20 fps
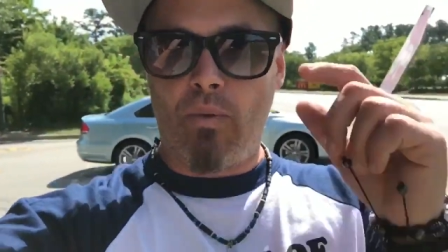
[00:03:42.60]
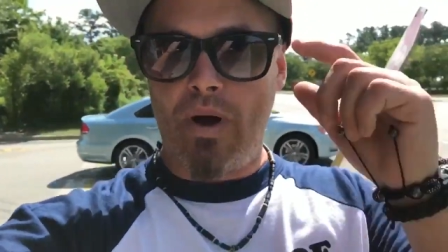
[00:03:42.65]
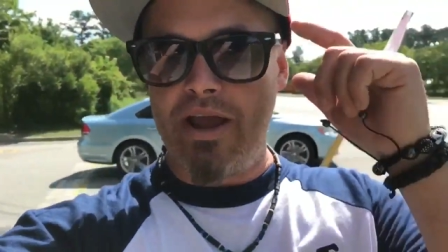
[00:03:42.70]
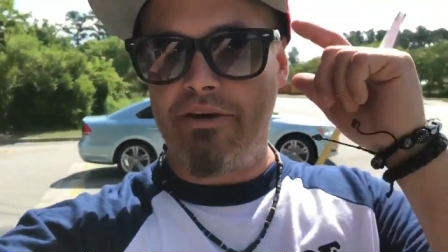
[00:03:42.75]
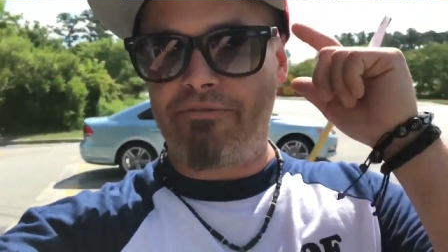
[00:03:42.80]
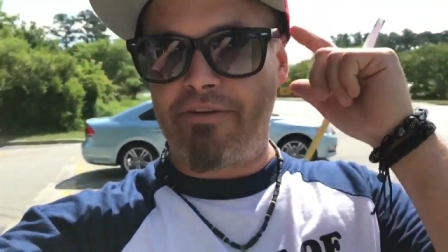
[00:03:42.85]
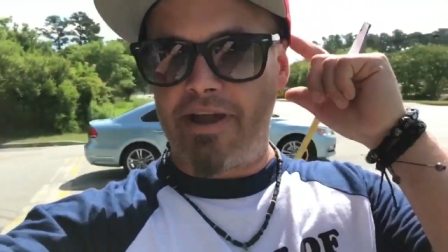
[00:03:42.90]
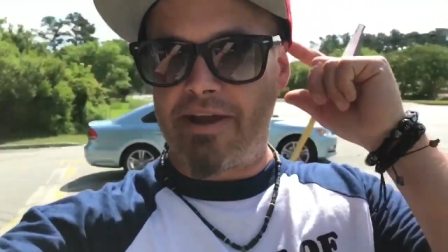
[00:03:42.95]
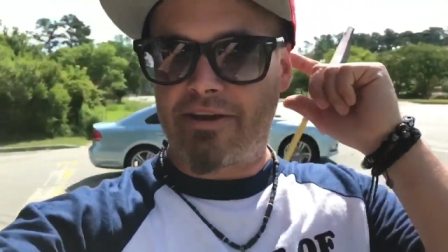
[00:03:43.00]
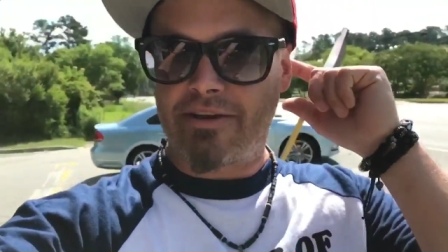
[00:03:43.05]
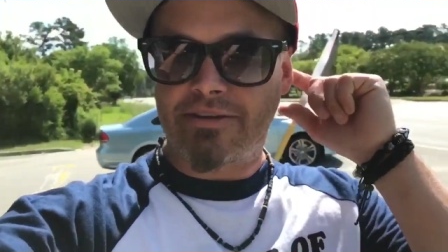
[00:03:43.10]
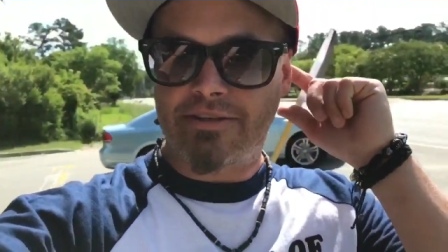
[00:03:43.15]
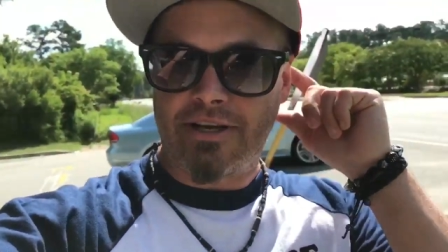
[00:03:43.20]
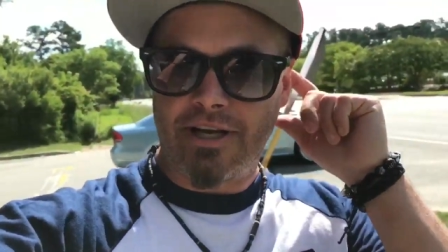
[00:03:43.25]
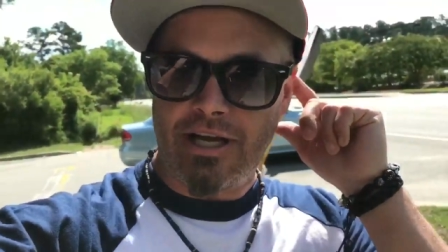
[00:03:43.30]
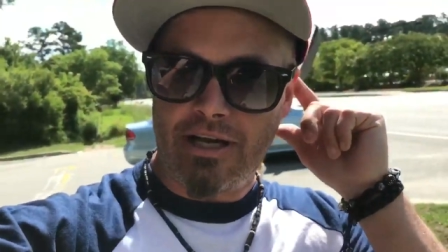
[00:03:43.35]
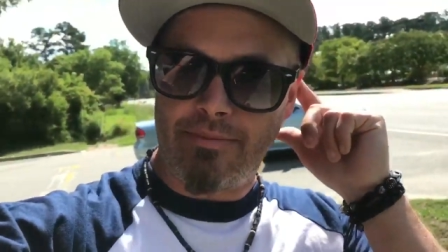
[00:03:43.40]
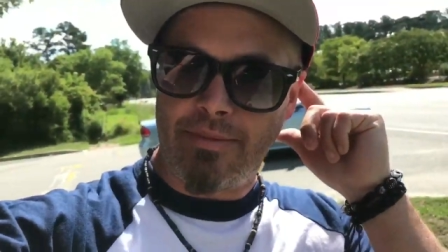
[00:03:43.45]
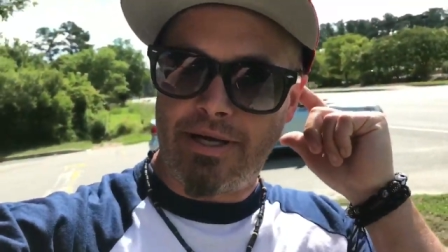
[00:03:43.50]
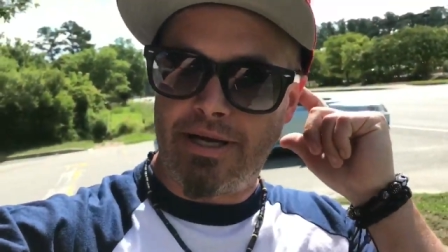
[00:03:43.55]
way fakers,
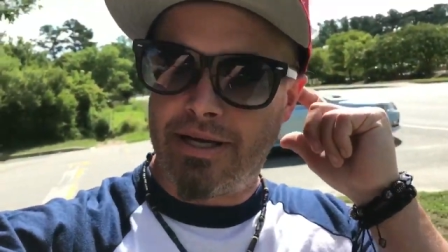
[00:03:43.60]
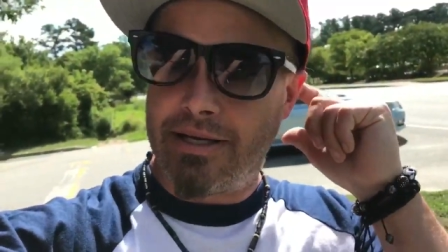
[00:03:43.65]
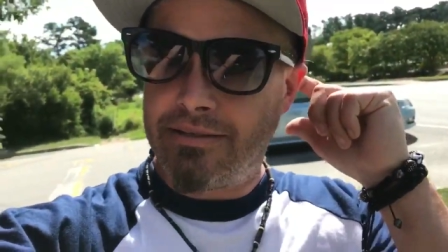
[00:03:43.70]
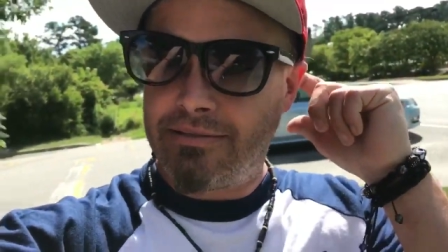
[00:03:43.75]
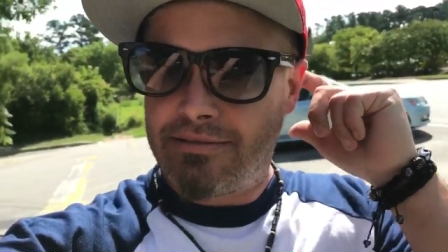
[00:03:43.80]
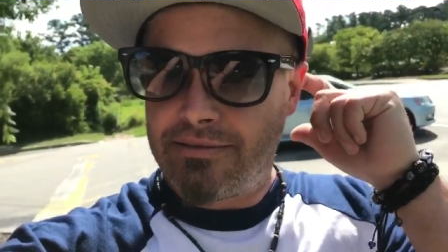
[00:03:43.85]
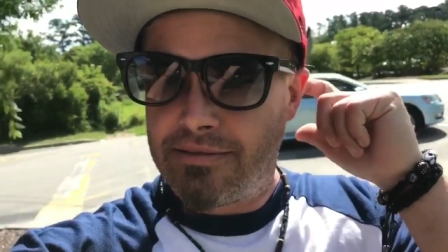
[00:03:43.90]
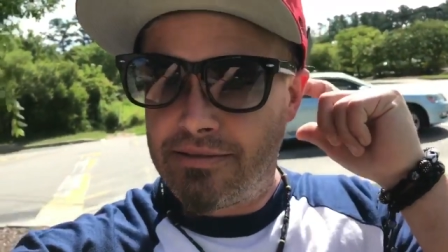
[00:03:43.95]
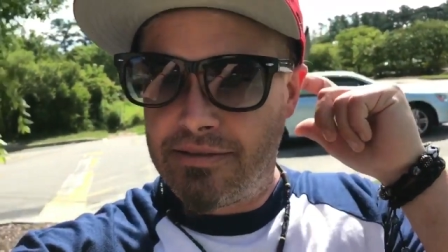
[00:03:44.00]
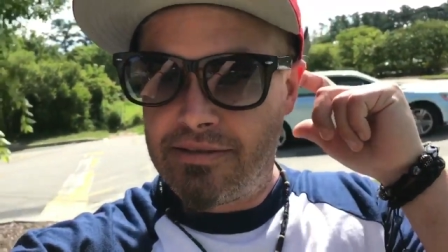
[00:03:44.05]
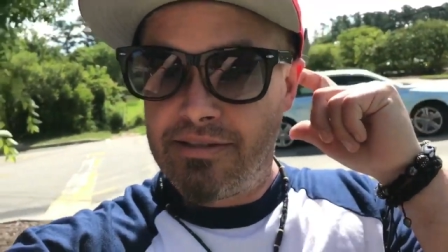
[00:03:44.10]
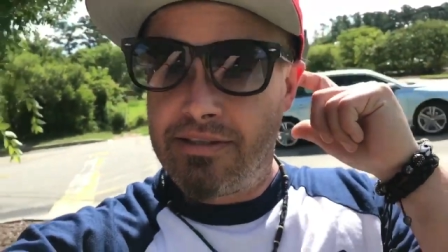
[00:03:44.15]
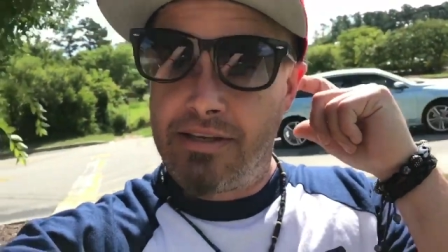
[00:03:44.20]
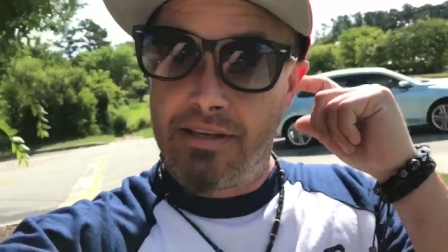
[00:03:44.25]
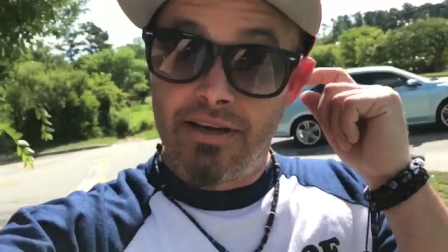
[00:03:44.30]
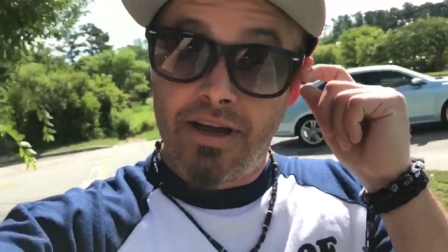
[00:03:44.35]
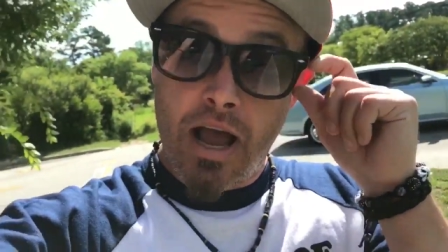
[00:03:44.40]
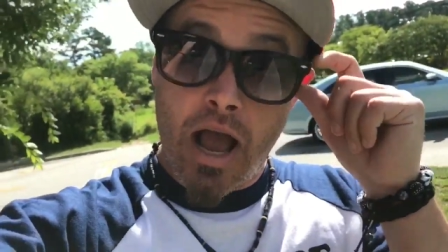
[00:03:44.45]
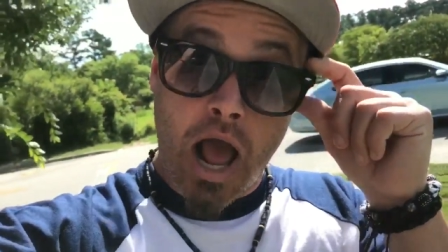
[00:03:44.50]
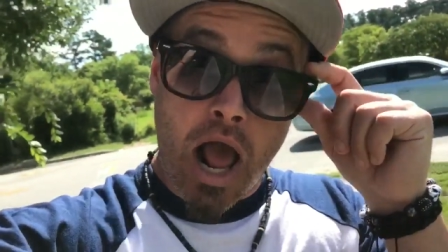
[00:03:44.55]
huh, man?
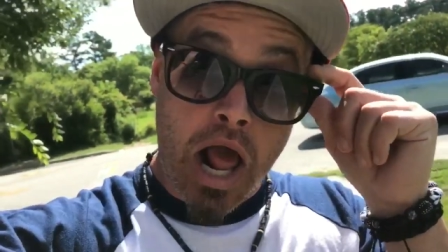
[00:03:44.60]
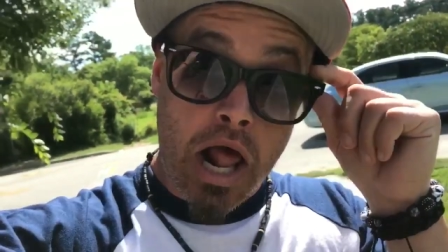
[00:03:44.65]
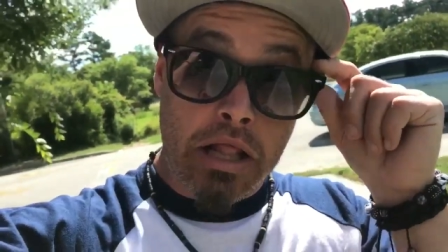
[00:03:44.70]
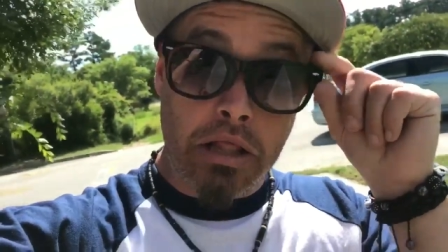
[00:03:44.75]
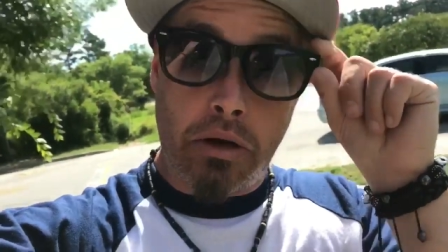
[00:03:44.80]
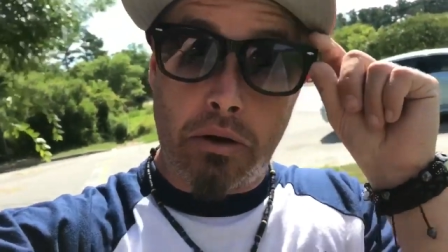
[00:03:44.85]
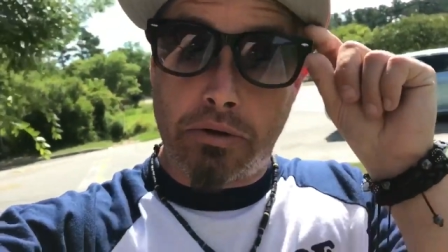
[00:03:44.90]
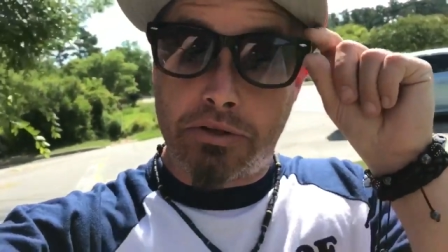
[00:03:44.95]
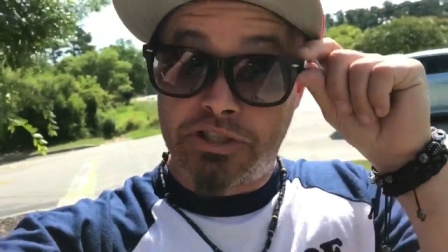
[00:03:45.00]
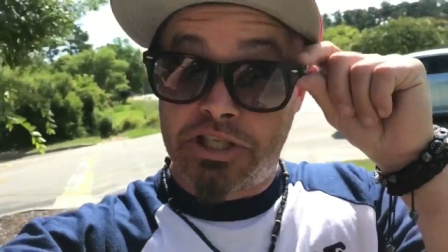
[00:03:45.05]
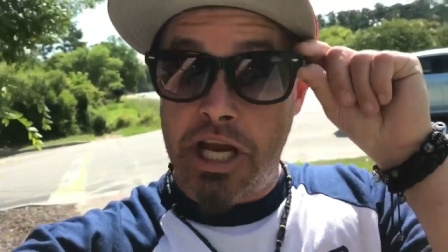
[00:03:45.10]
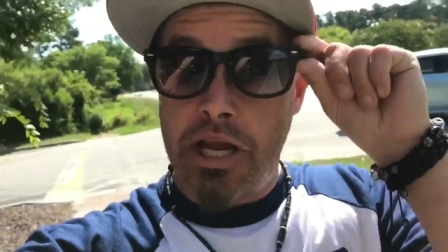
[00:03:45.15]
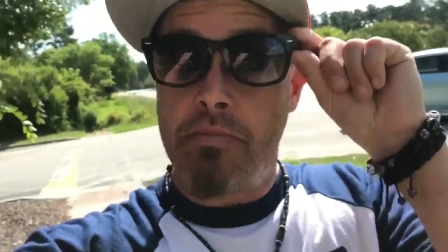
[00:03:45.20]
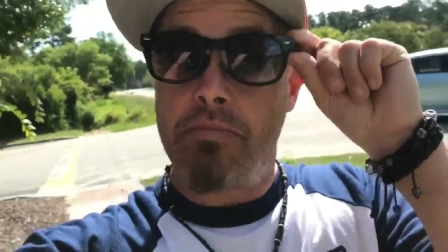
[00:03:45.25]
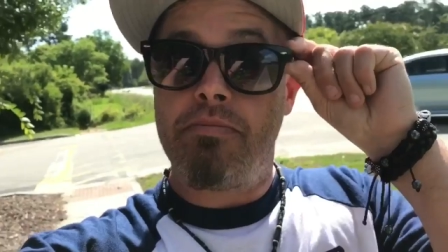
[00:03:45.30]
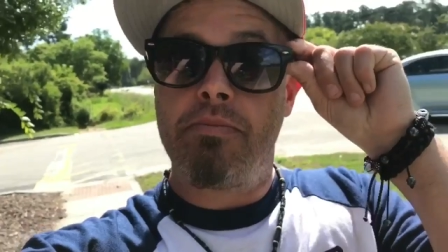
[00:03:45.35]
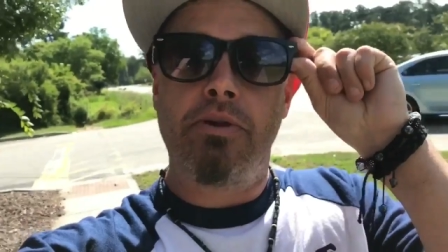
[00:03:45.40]
Little cheap,